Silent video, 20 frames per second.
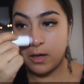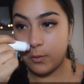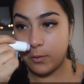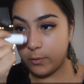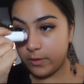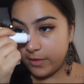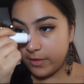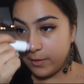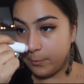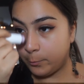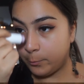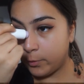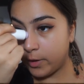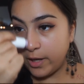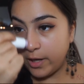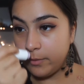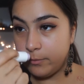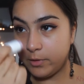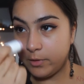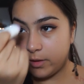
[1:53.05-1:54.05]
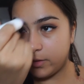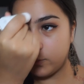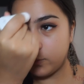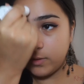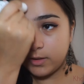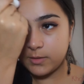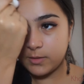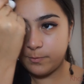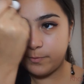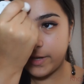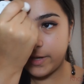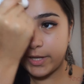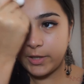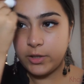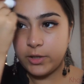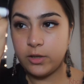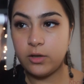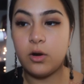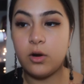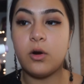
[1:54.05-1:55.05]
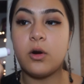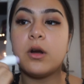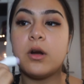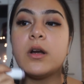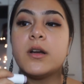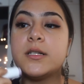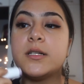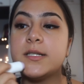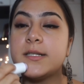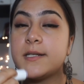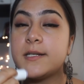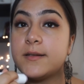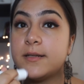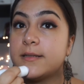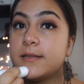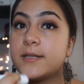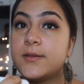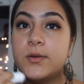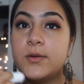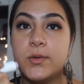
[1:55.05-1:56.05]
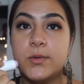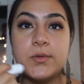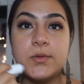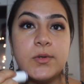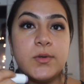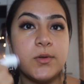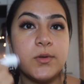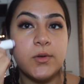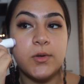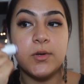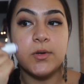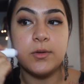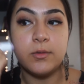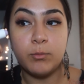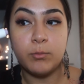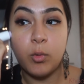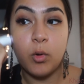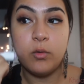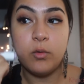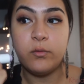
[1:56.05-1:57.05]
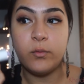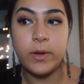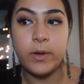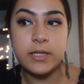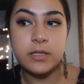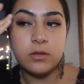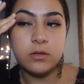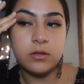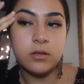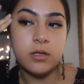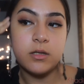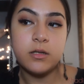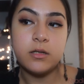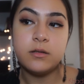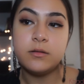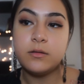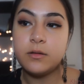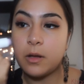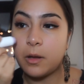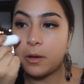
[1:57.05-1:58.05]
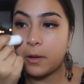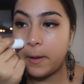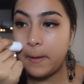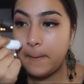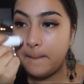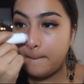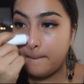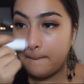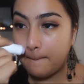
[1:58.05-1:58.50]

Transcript: with a primer it works better, or just on its own, or both ways look good. Okay?